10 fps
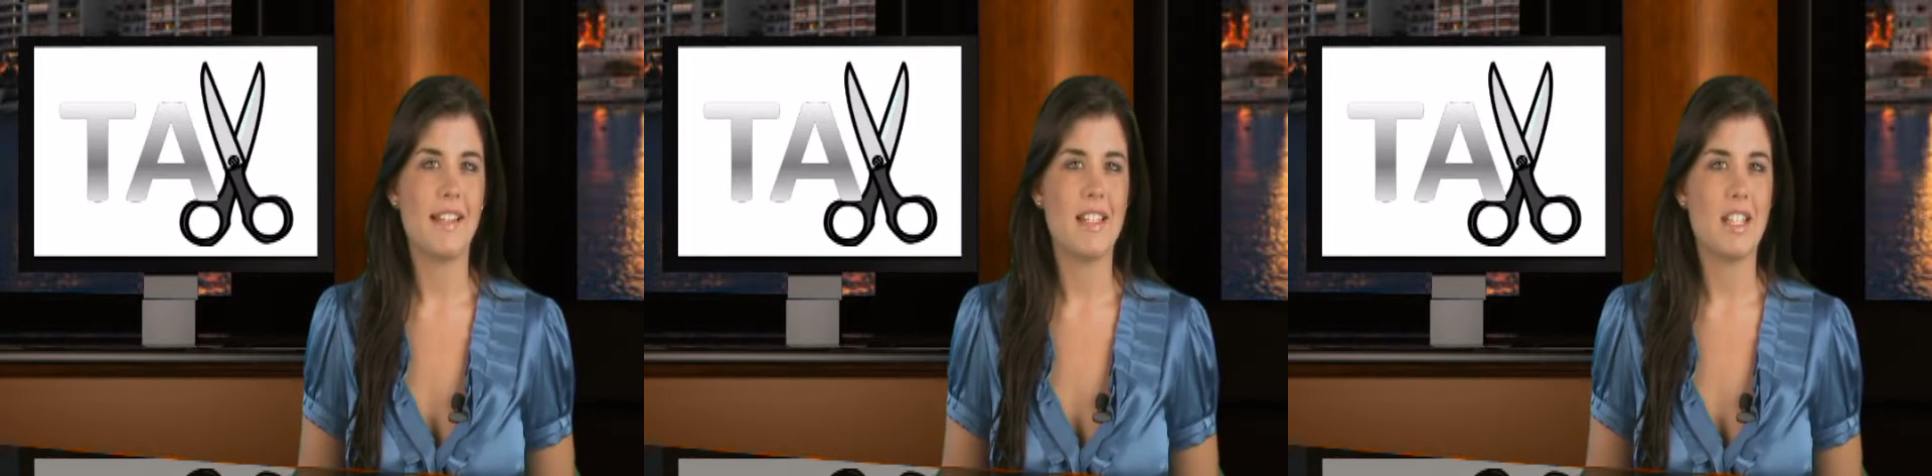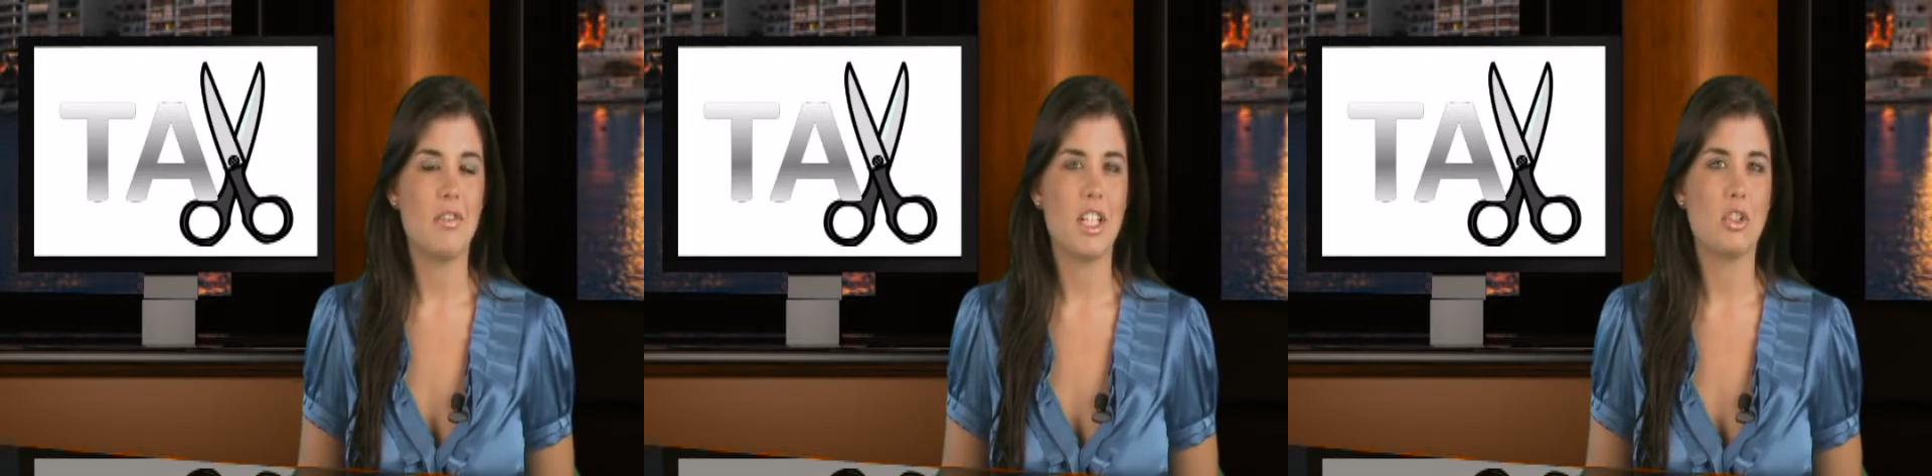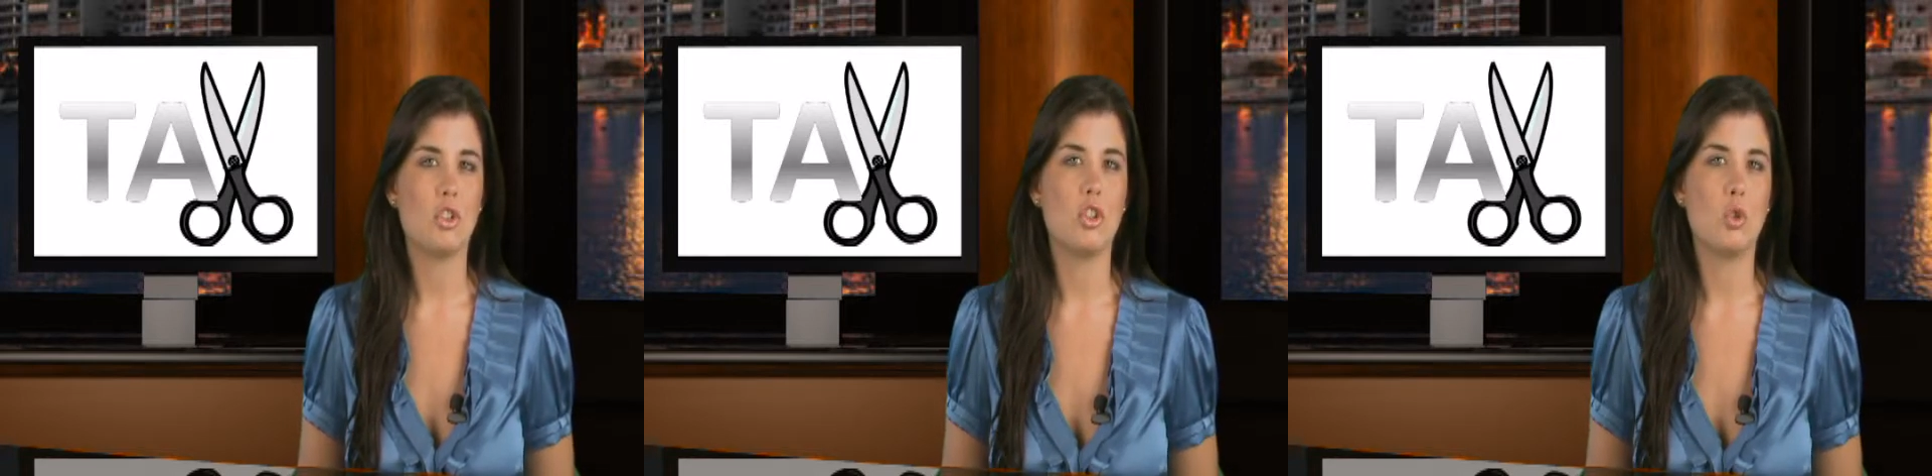and
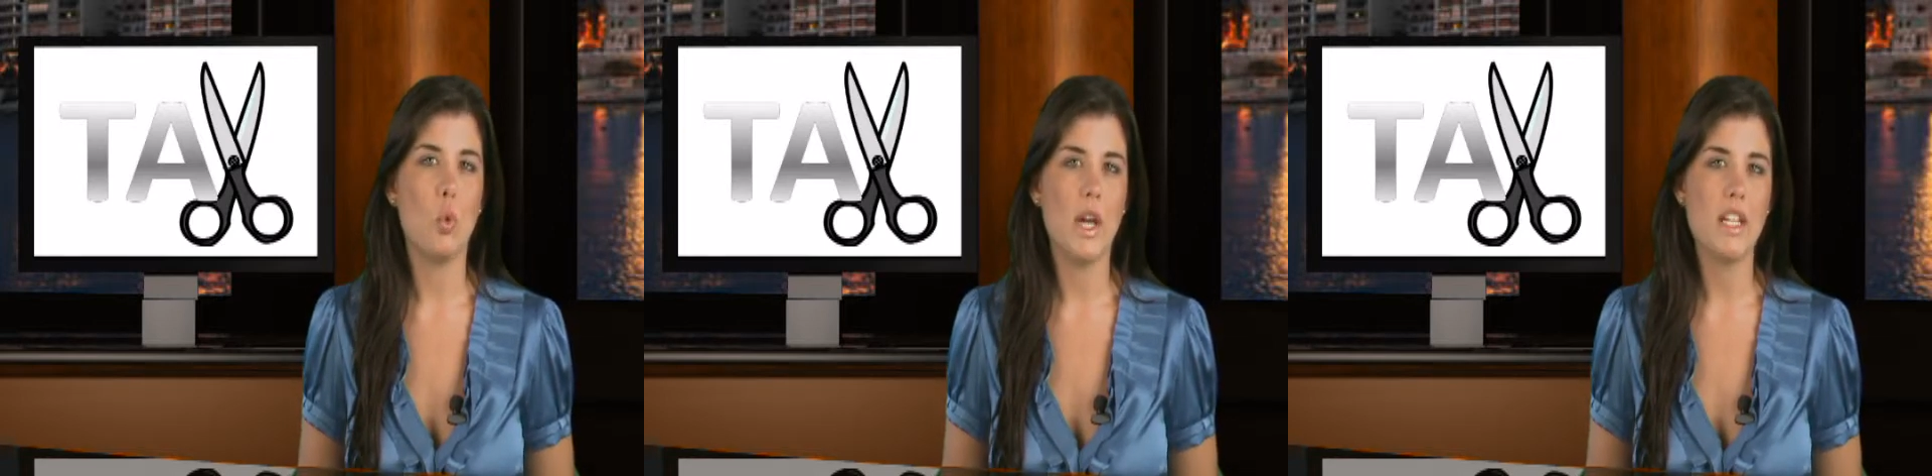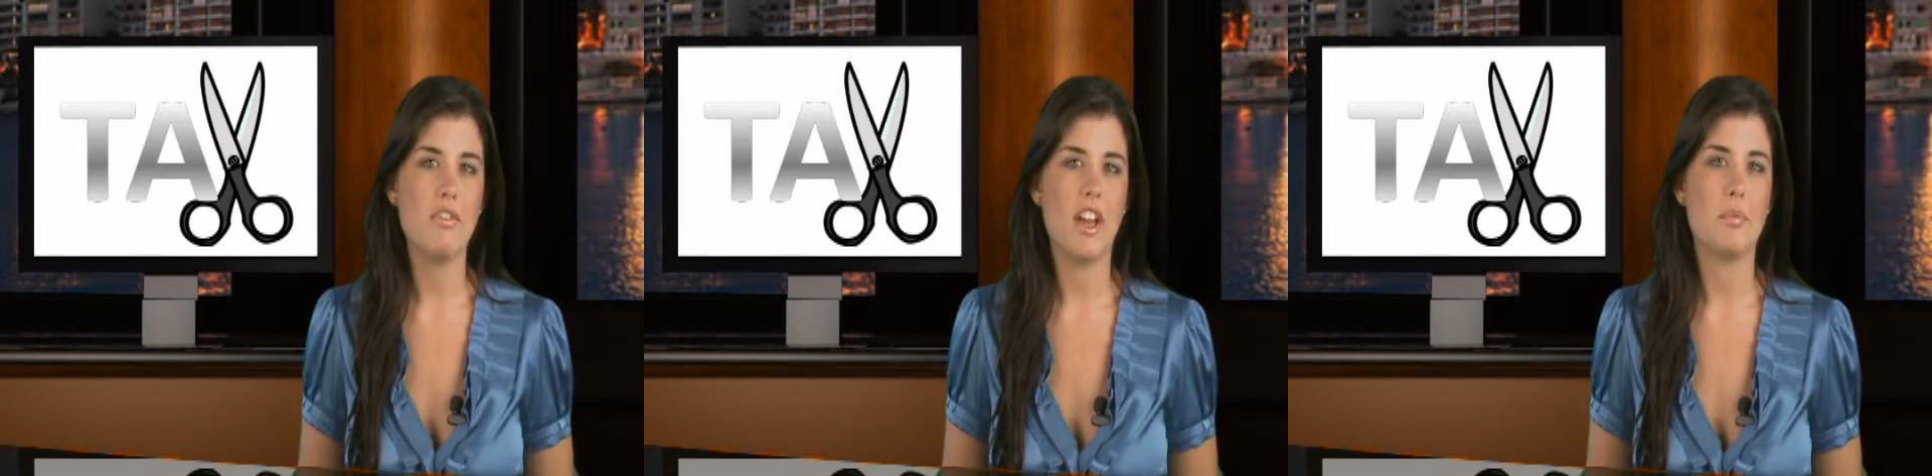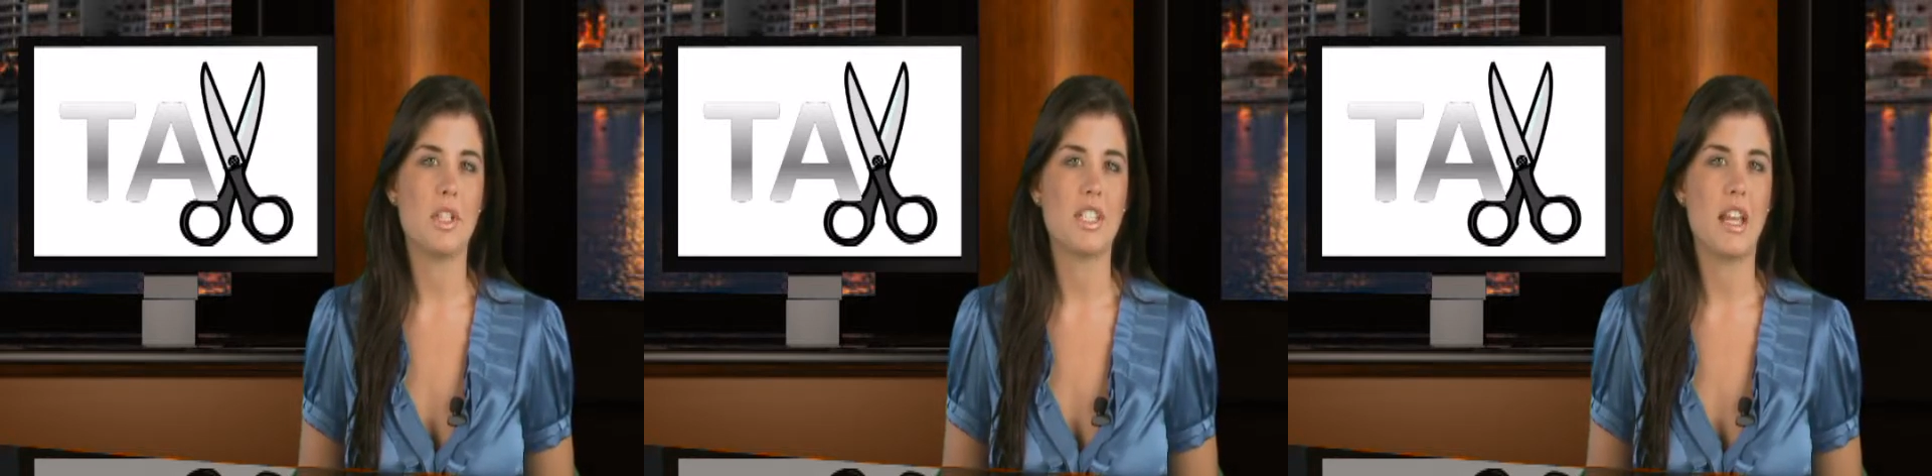dividends to
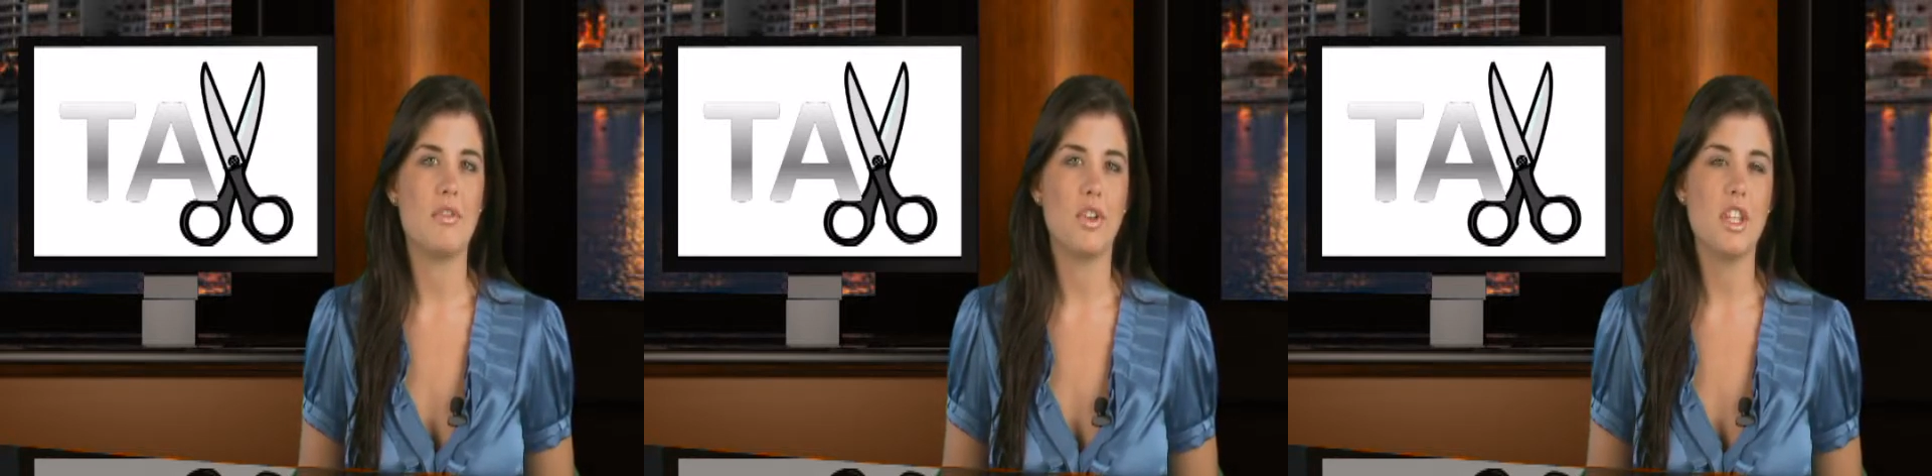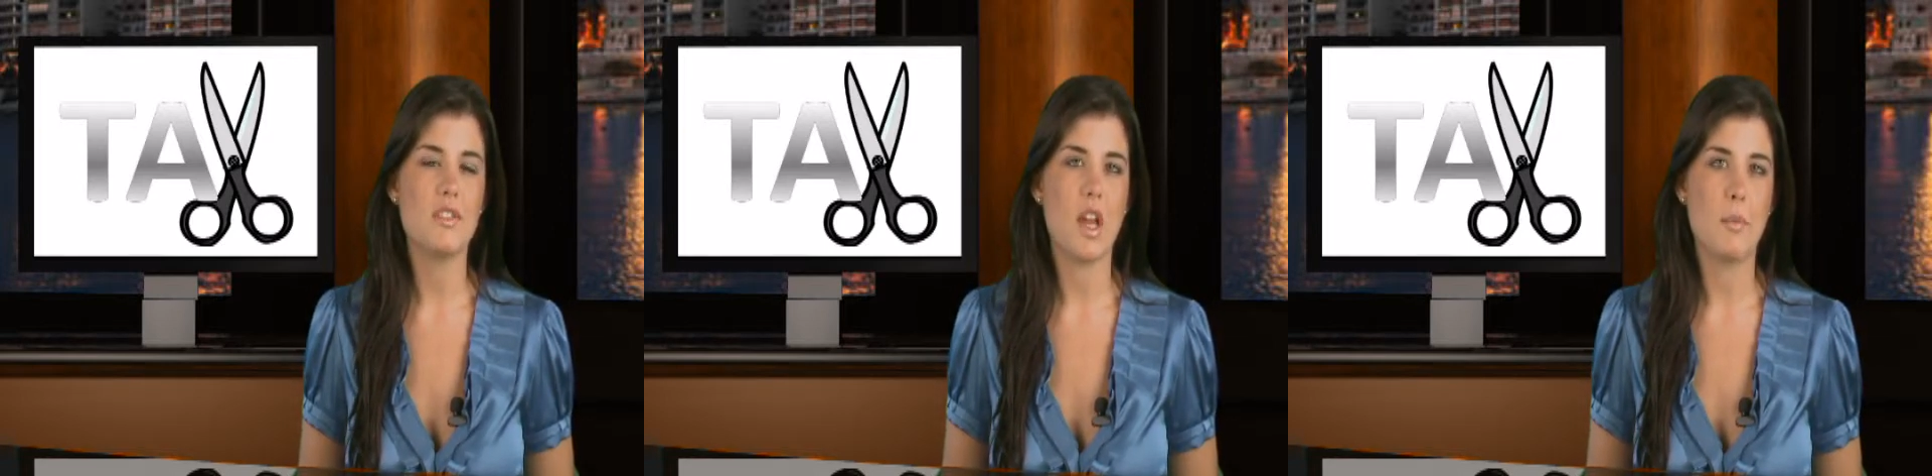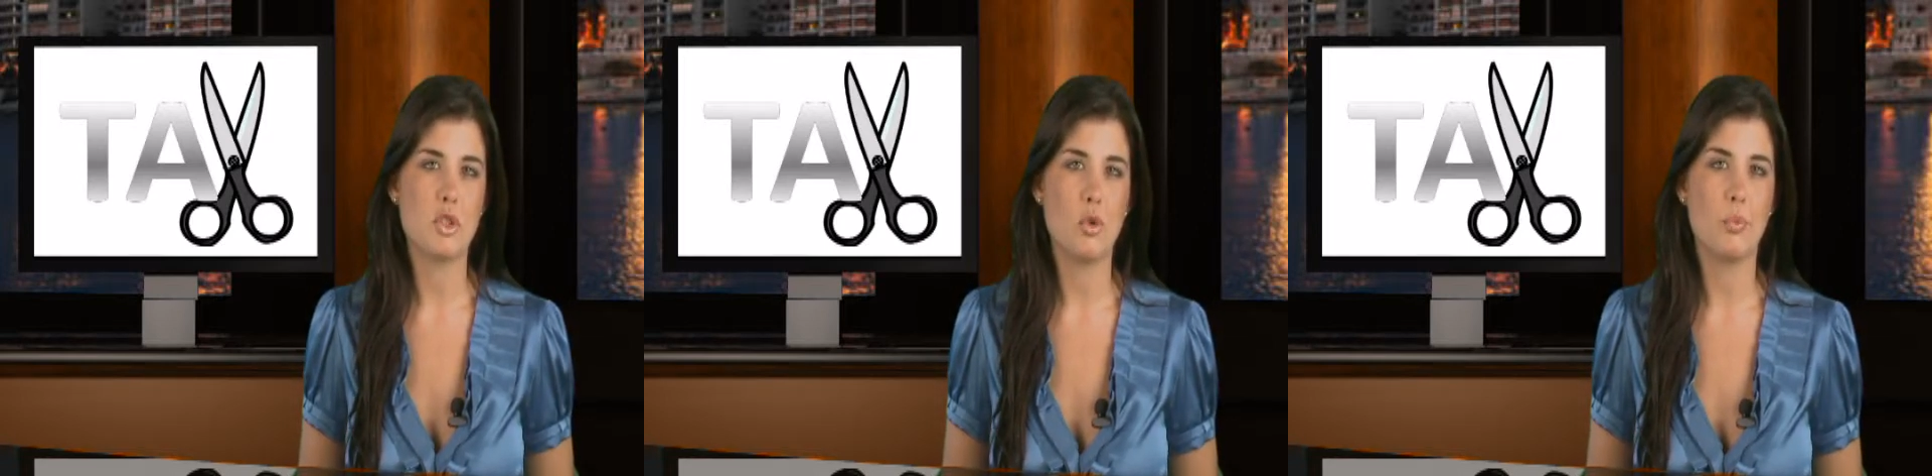25% for the
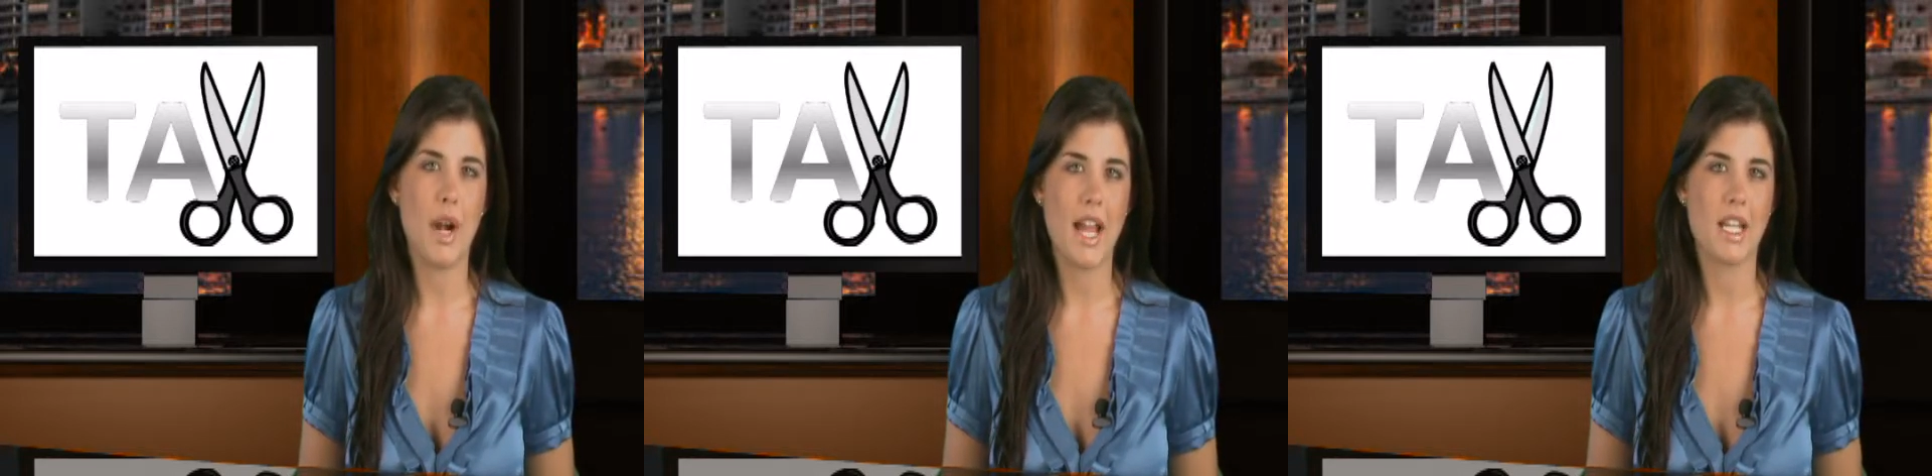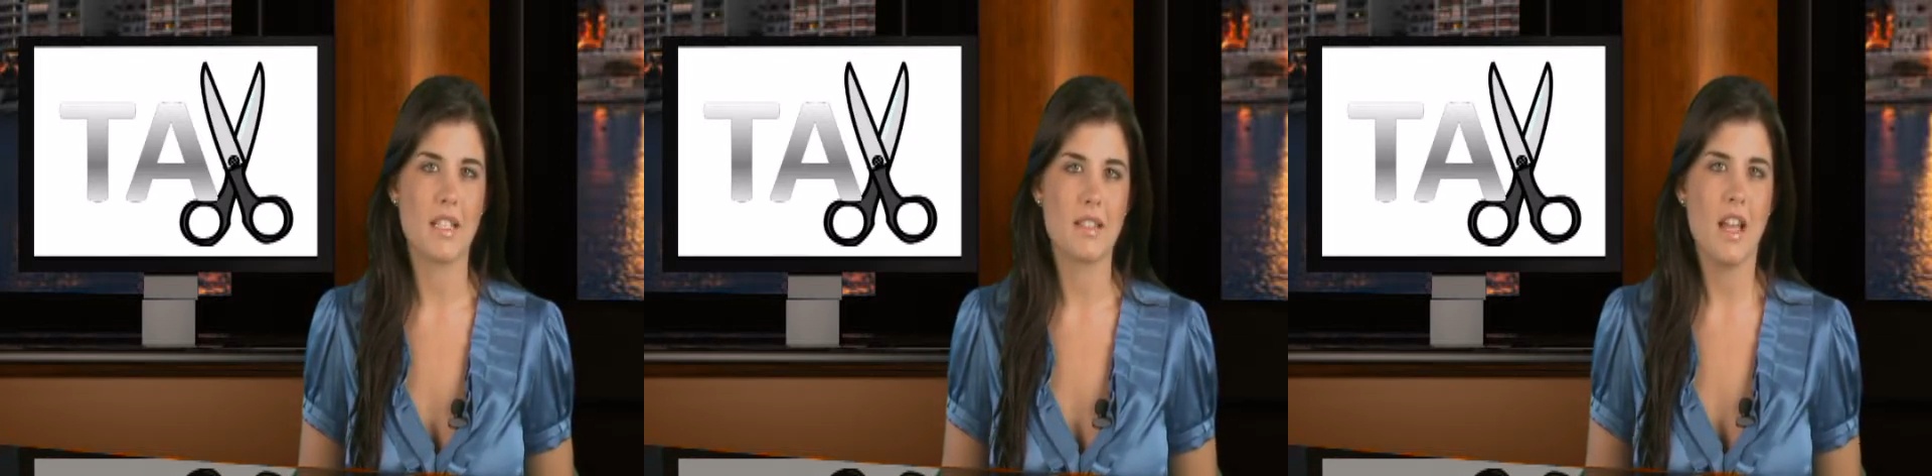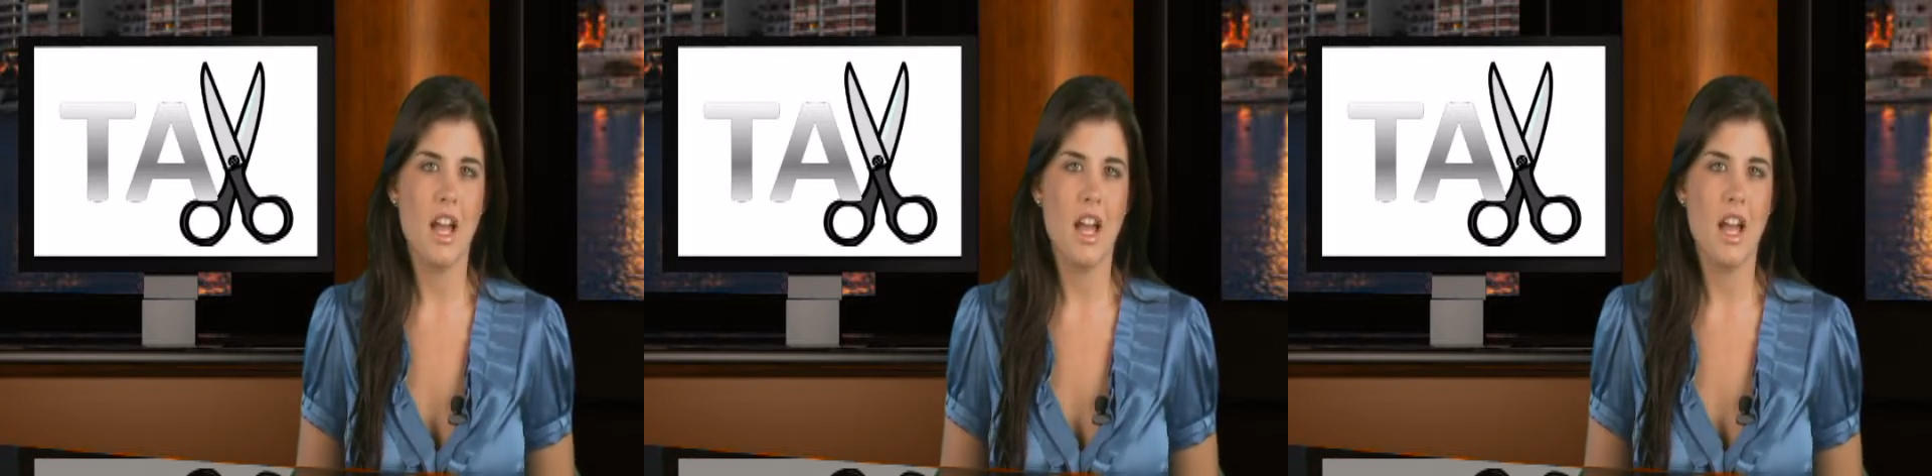top two brackets,